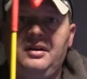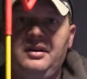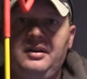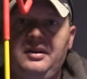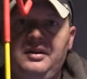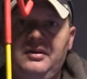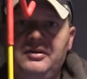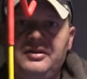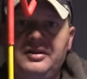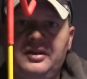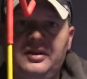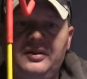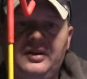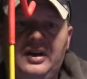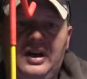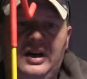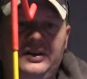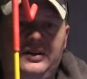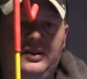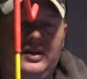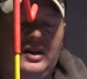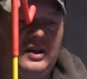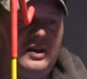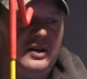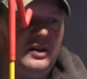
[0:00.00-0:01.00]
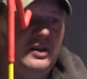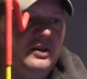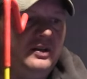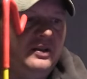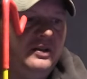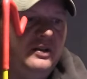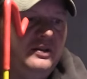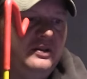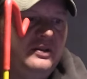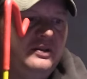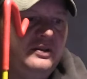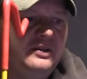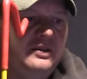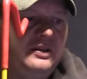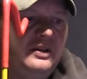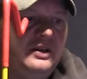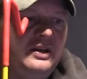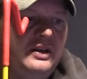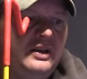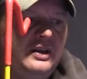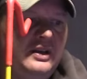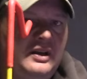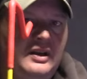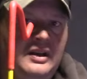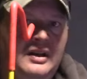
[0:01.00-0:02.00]
using a rod rocker,
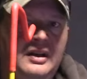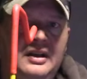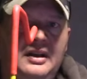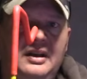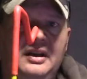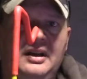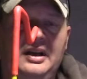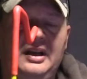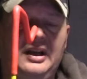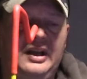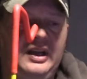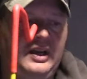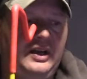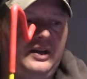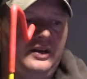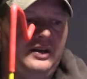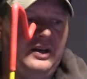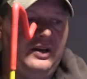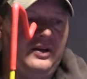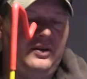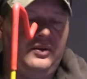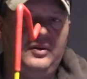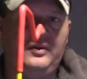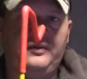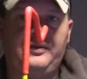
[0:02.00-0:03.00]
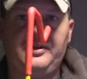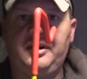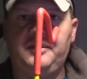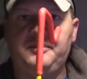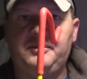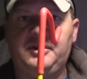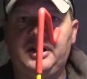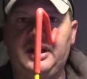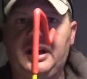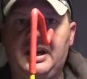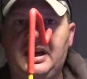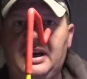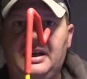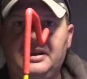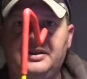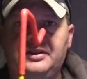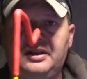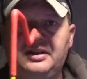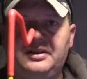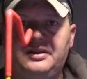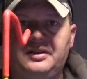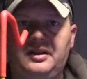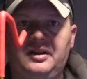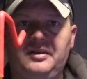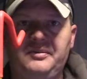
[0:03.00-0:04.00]
and I don't know if anybody has
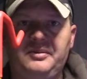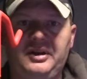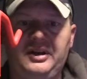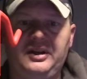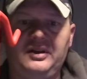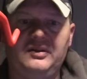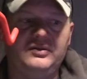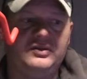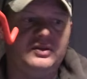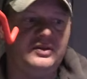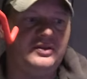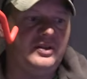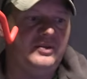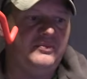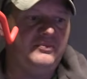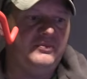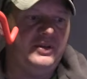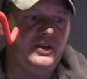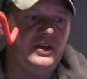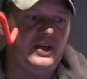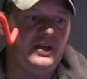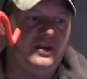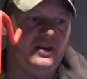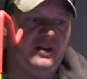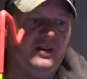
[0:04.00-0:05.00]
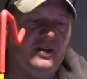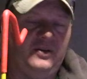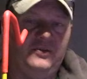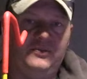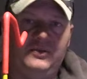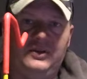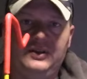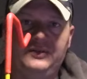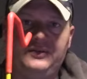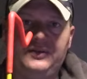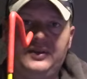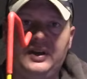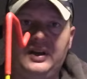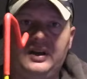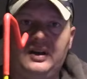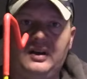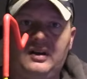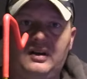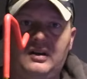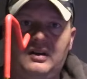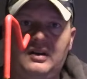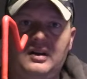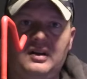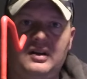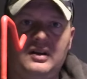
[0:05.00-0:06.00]
these or anybody uses them, but I tell you what, they
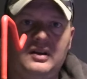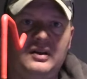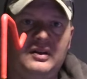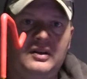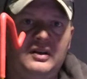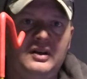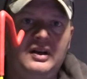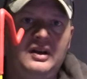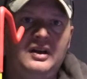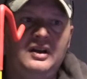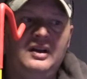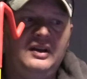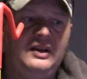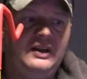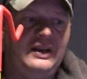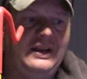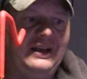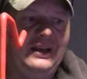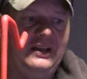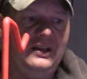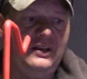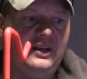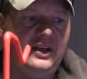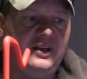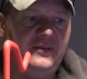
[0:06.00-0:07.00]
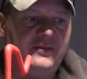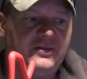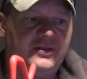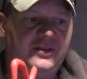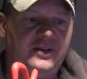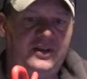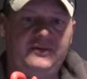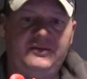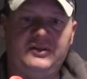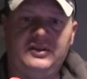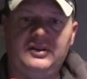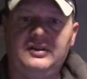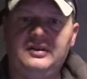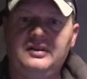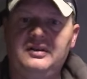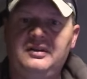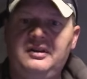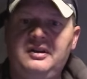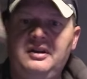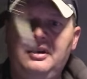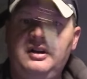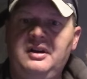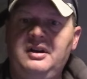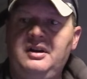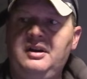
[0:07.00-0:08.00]
are a lifesaver.
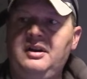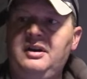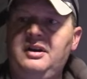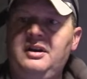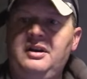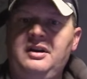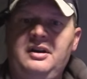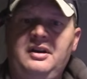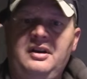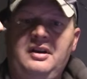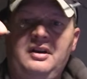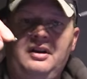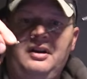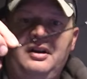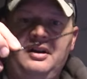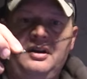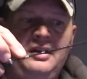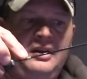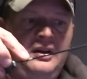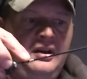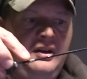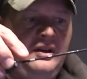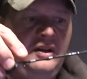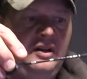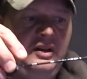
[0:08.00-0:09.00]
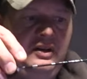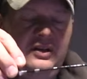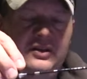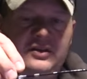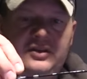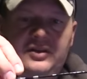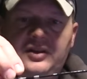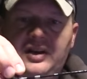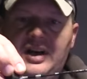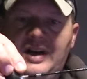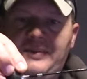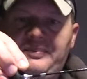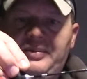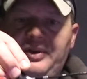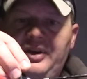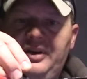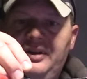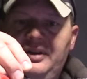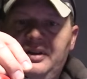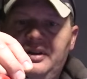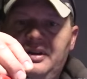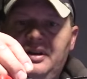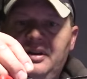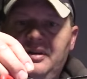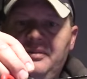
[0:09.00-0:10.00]
You just drop
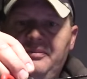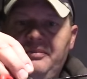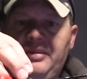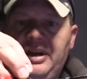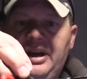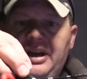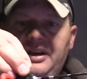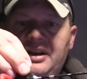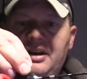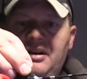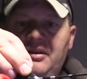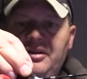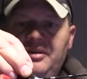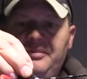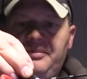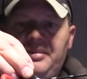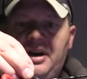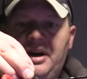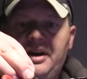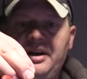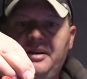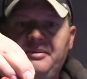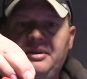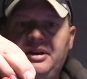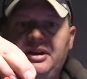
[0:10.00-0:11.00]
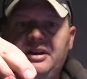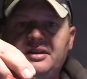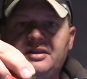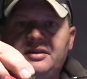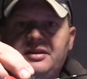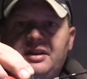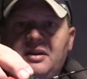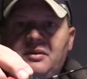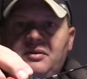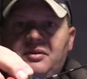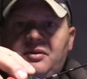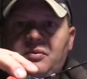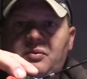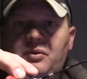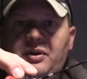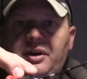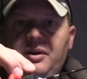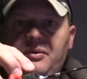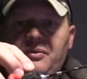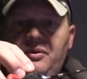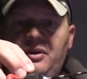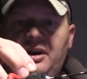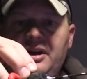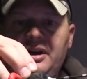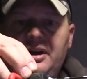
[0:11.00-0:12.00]
your bait down to the bottom, get it set to where you
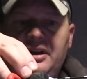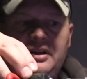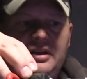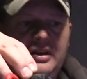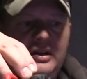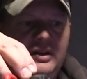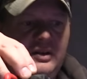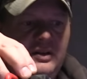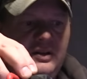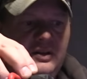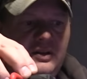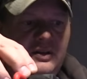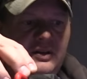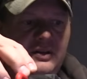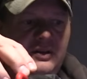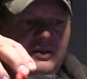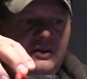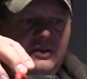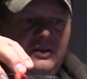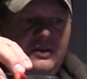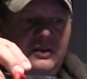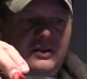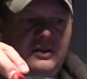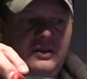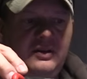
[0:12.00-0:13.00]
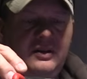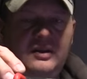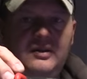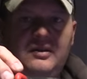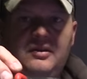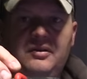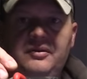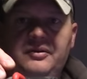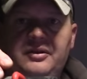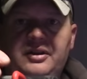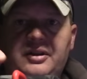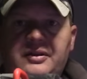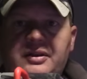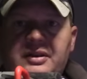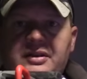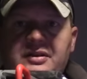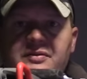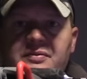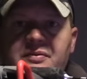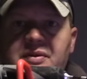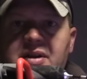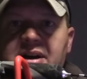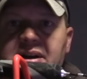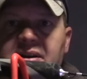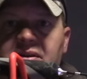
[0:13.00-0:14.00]
want it. You know, and then this
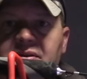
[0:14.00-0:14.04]
rod